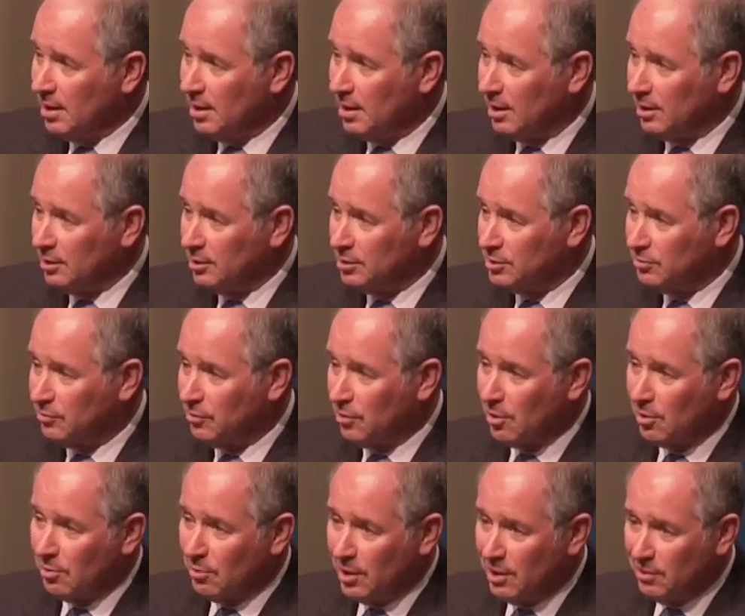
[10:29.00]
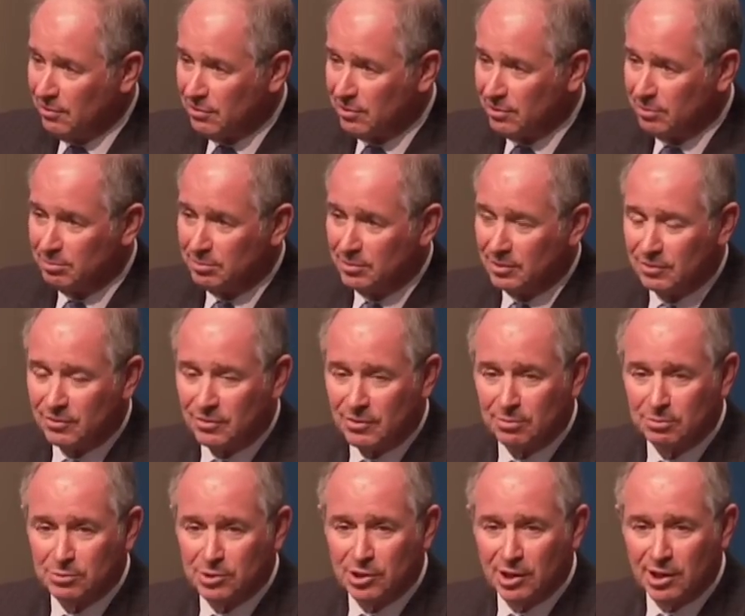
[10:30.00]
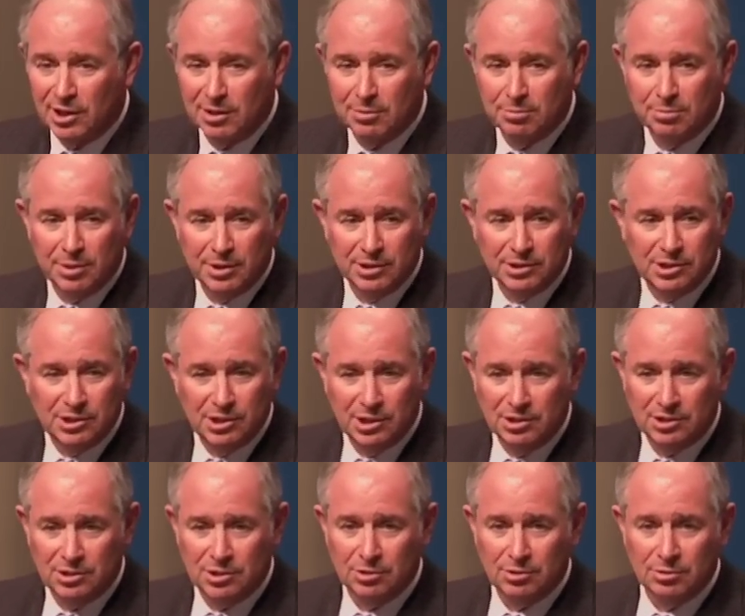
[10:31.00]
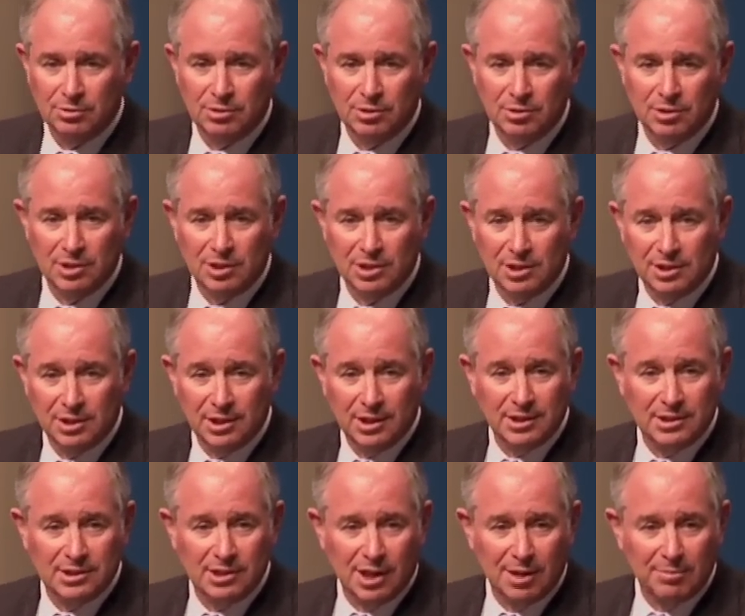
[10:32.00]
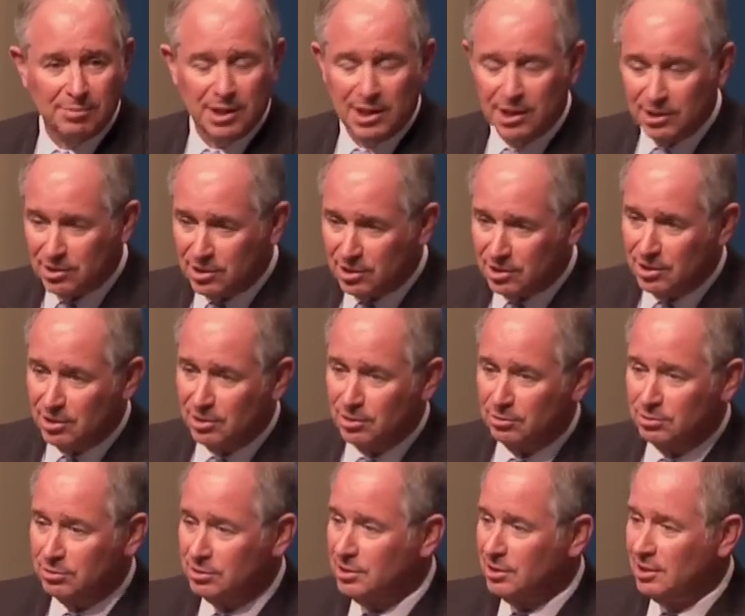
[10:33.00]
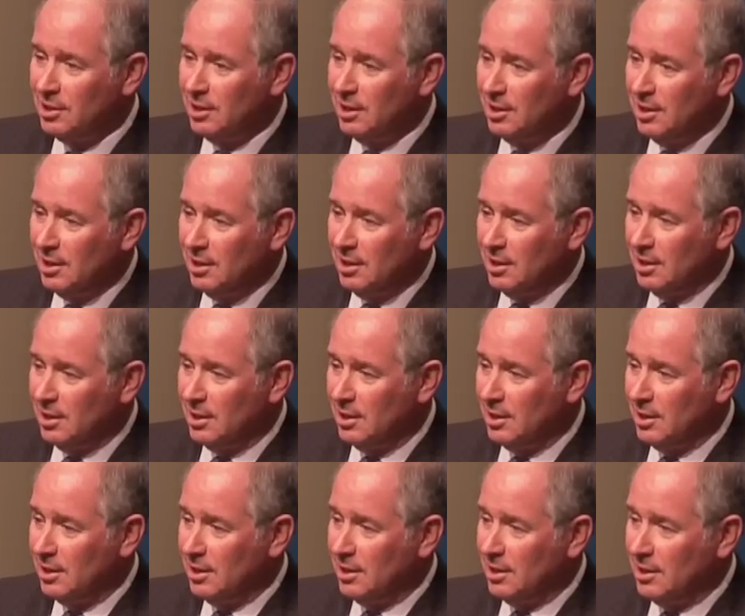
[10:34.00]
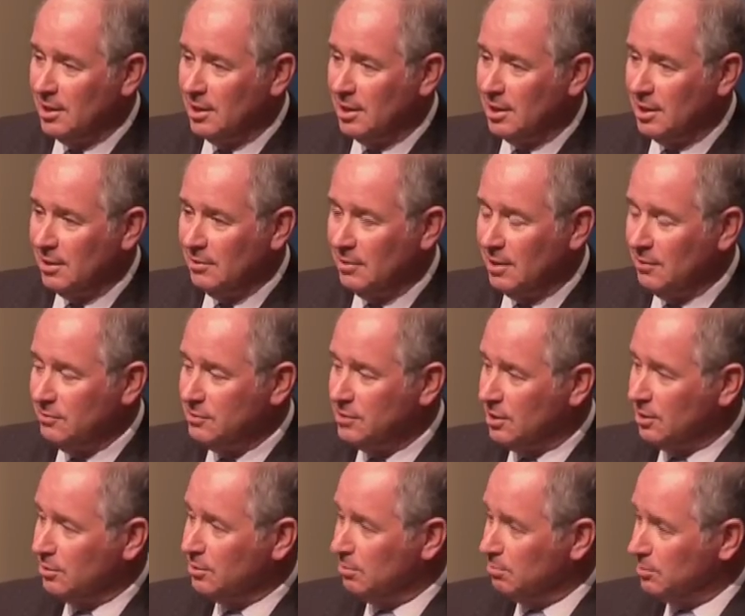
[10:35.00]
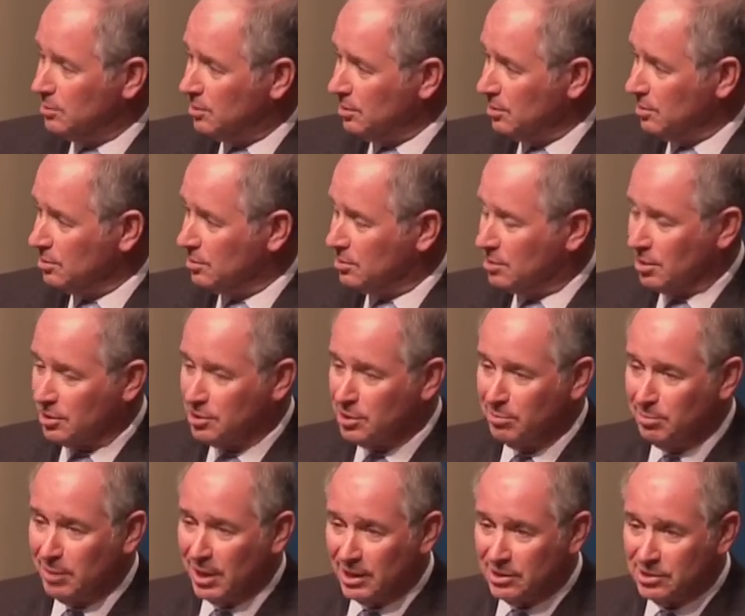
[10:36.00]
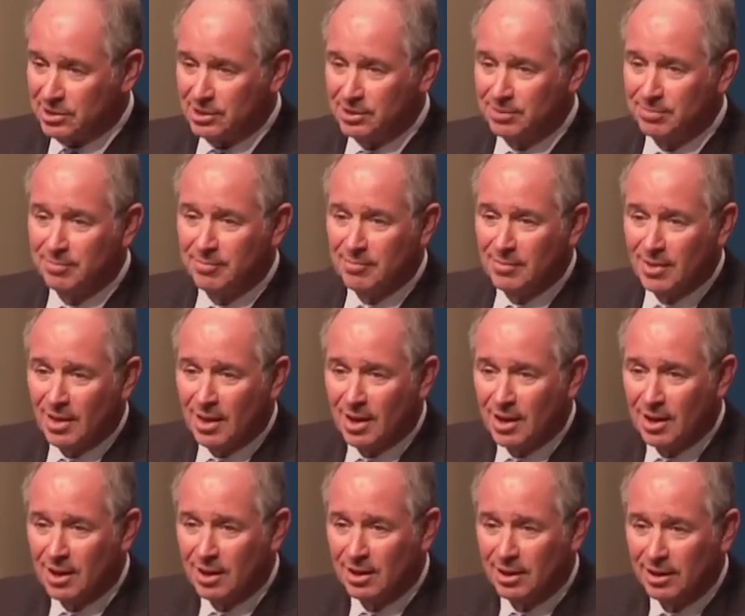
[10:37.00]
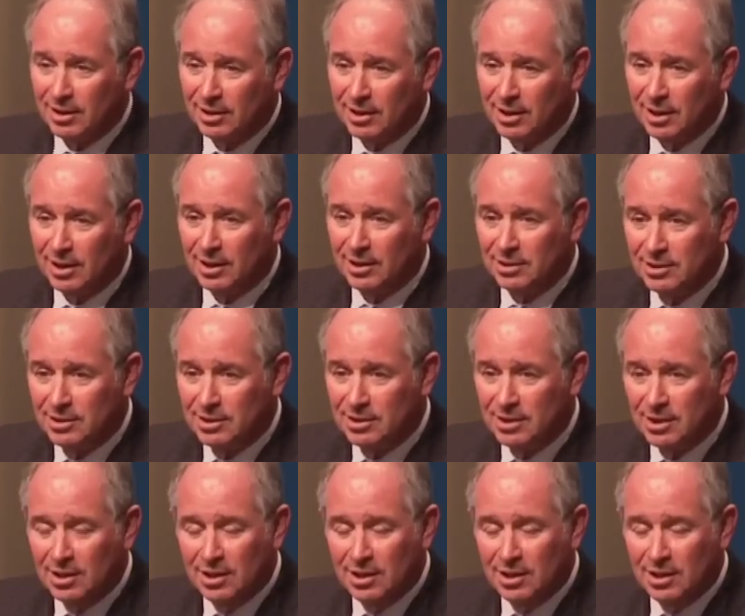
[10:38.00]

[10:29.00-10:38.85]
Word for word: Uh, it's far away from, from China, but geez, you, it, it, dominates the news. Uh, and I, have seldom seen such a mess. Uh, and